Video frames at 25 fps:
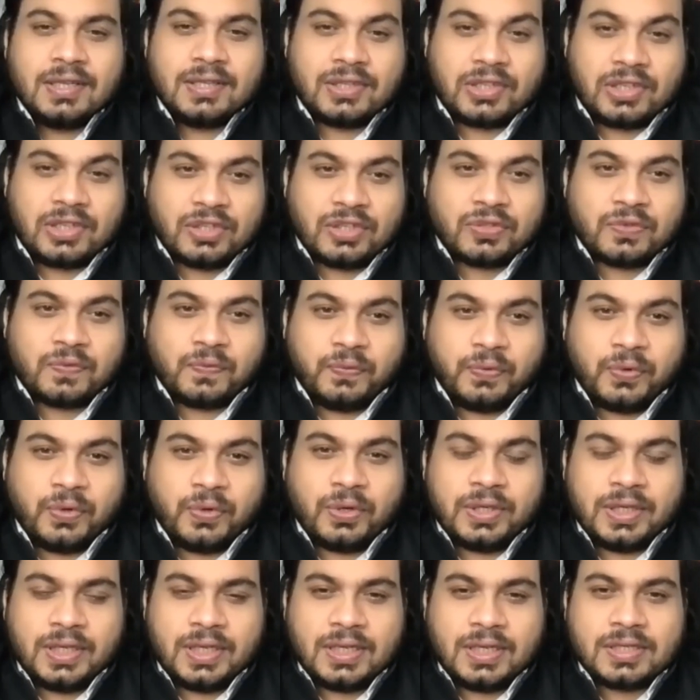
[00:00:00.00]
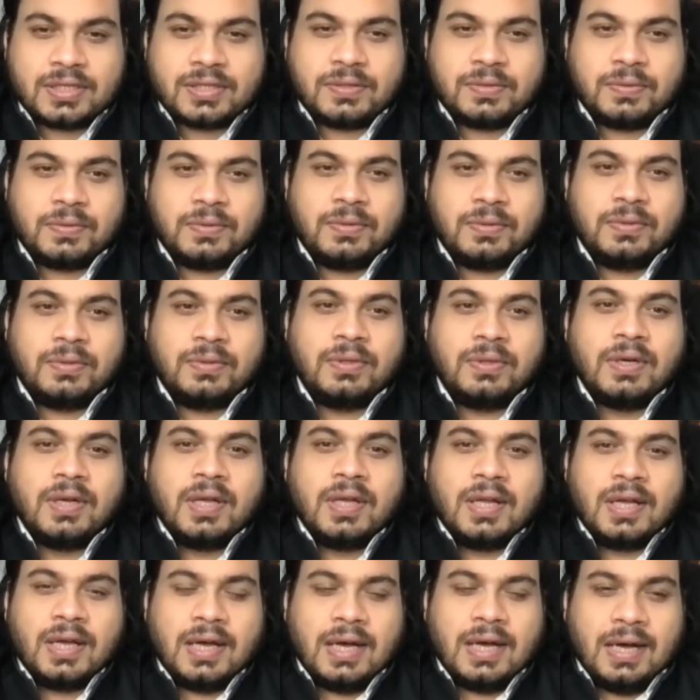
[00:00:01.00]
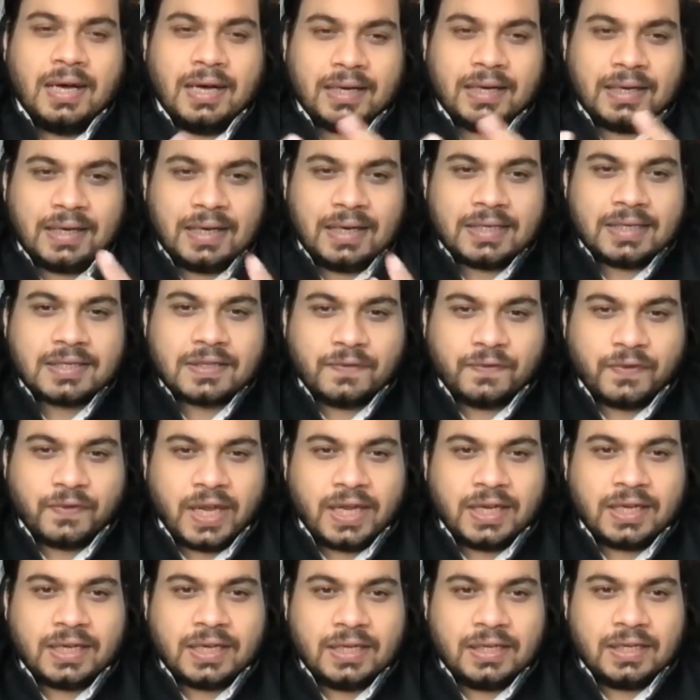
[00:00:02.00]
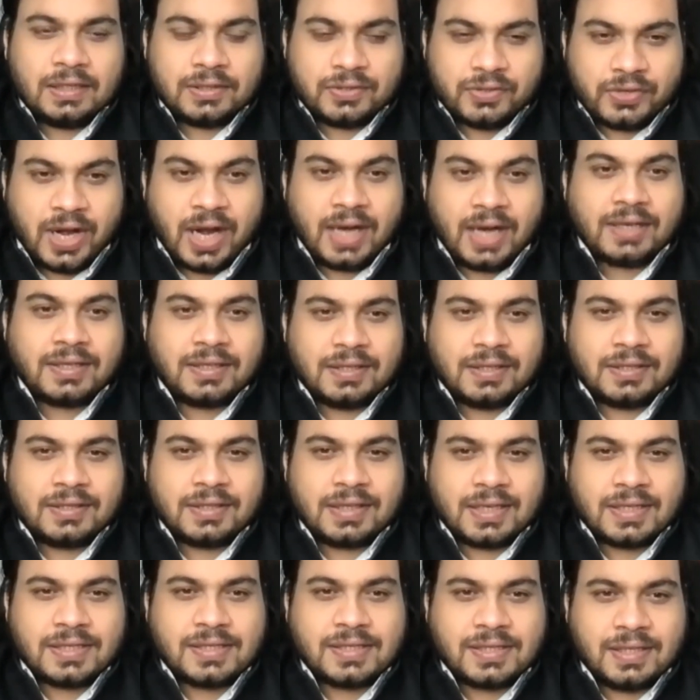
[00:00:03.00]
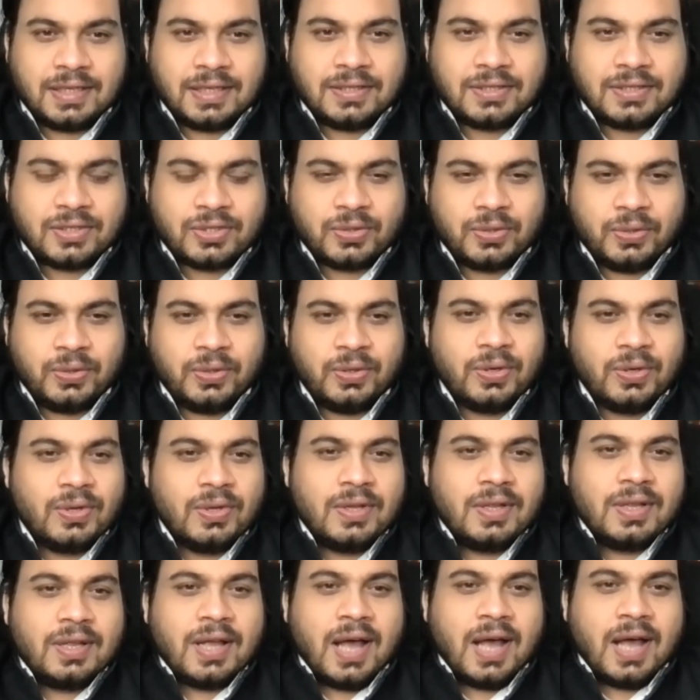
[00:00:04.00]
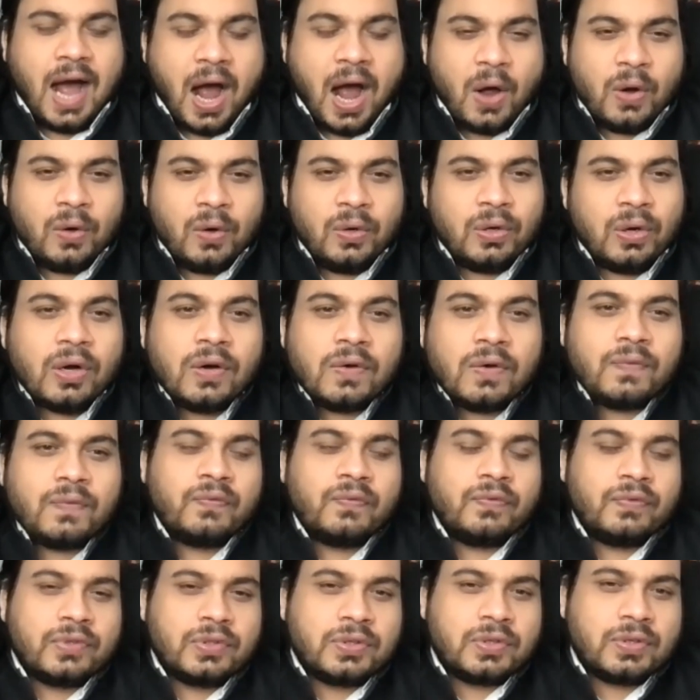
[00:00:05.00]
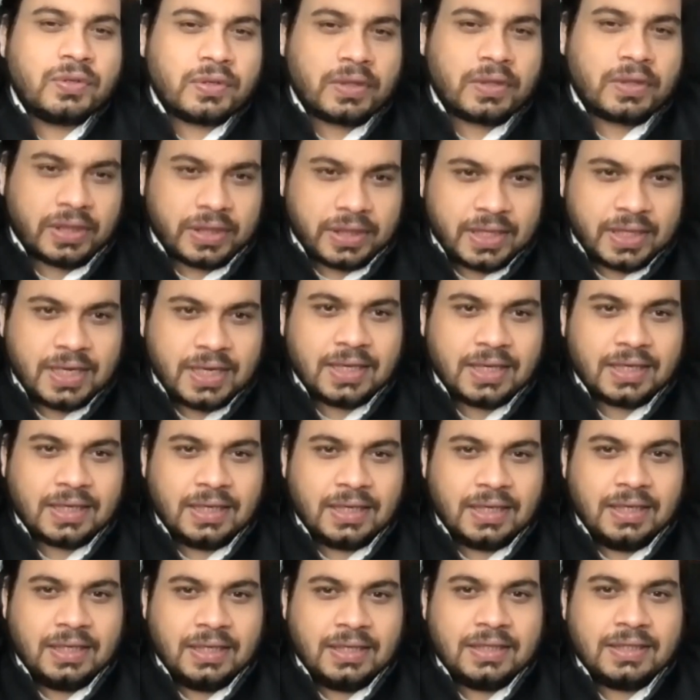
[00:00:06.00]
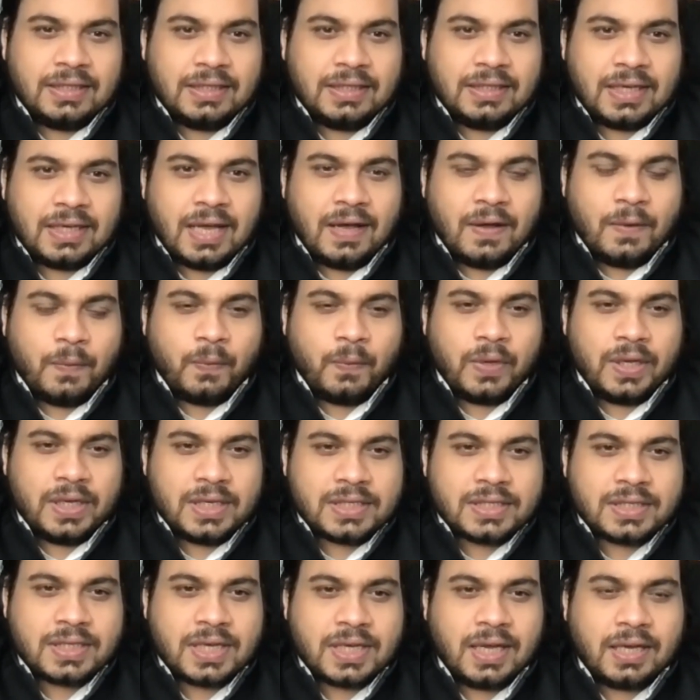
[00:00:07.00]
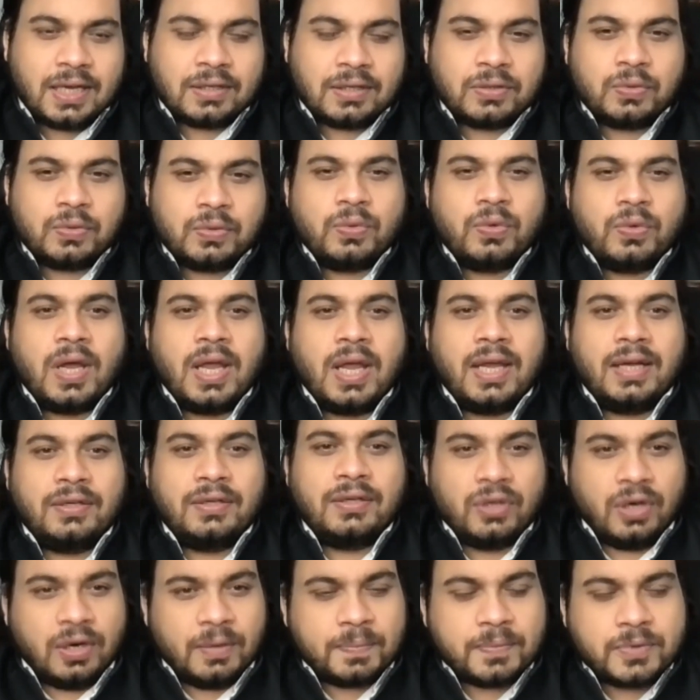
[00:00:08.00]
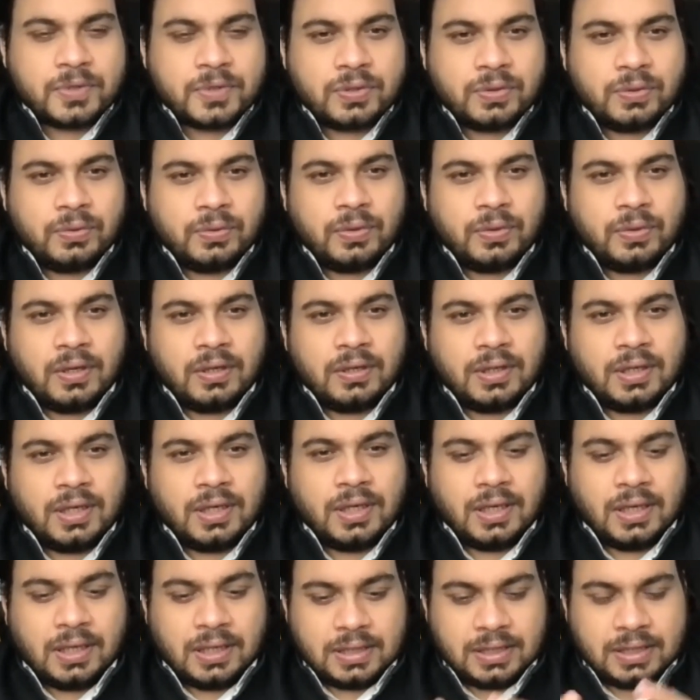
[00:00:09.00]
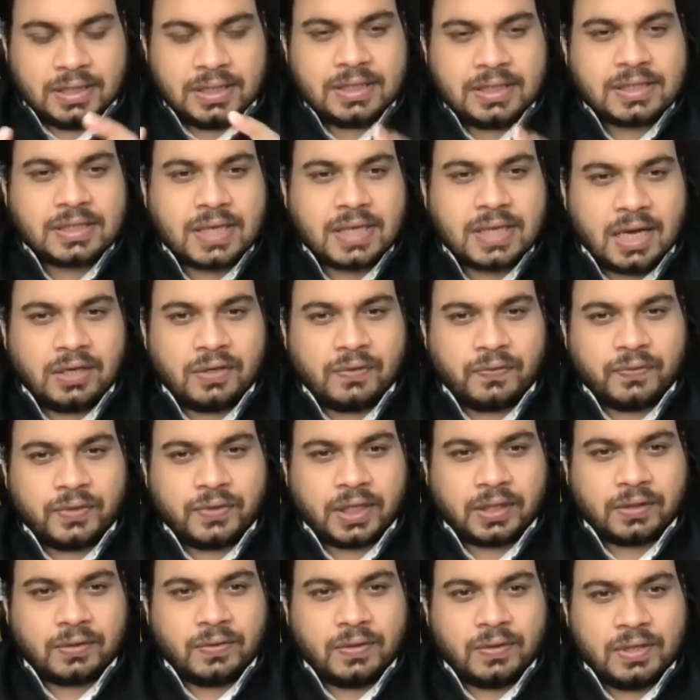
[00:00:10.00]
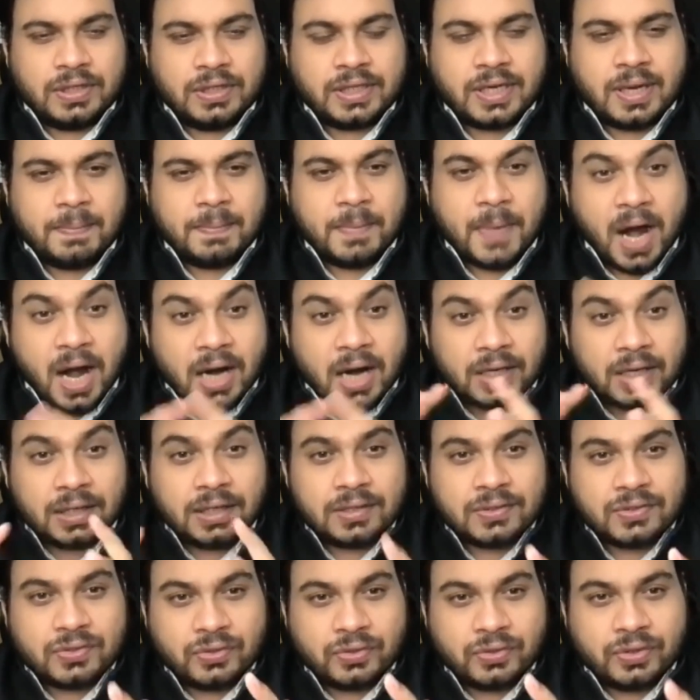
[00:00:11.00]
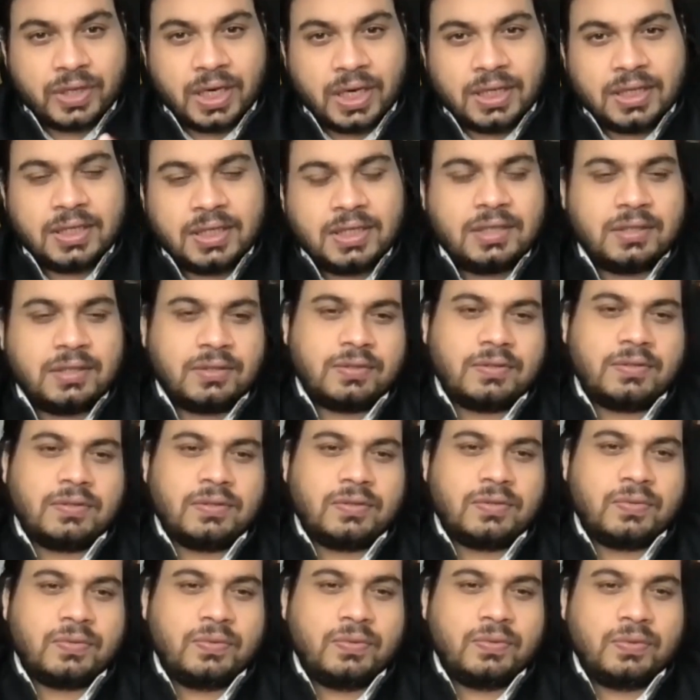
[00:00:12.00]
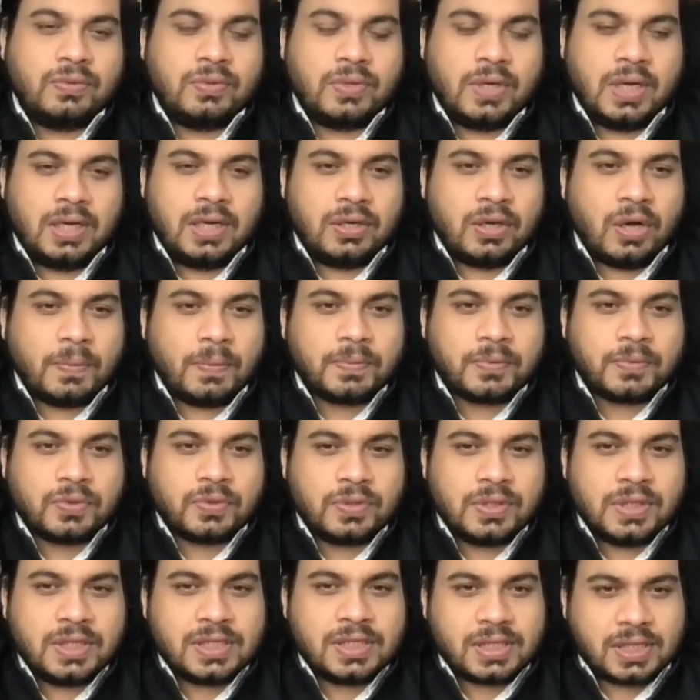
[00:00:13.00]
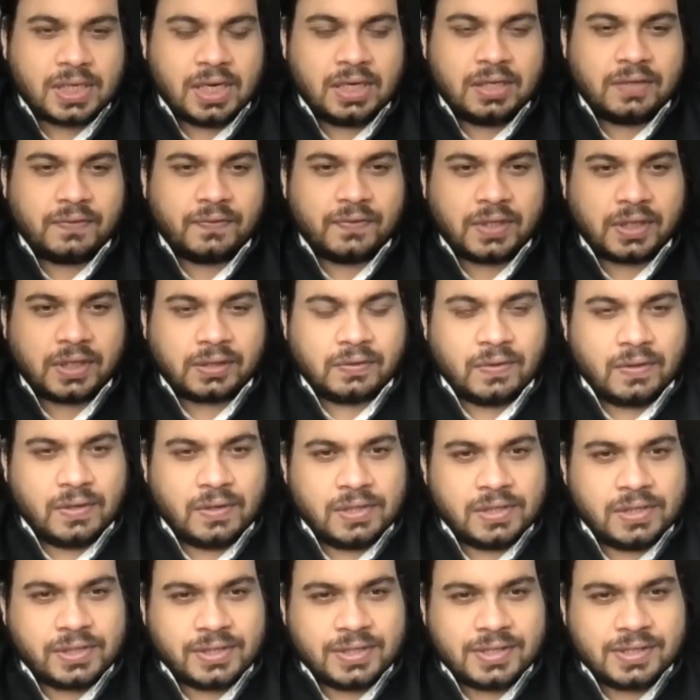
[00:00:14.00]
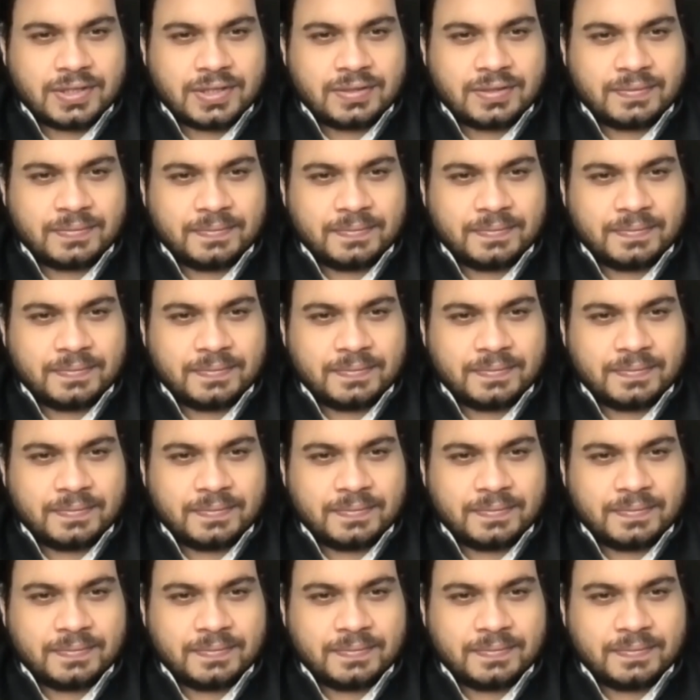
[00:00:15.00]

3 to 4 years to get a vehicle tractor tested. So how long do you think India will take to adopt to these kind of technology, a market ready to adopt to these kind of technologies?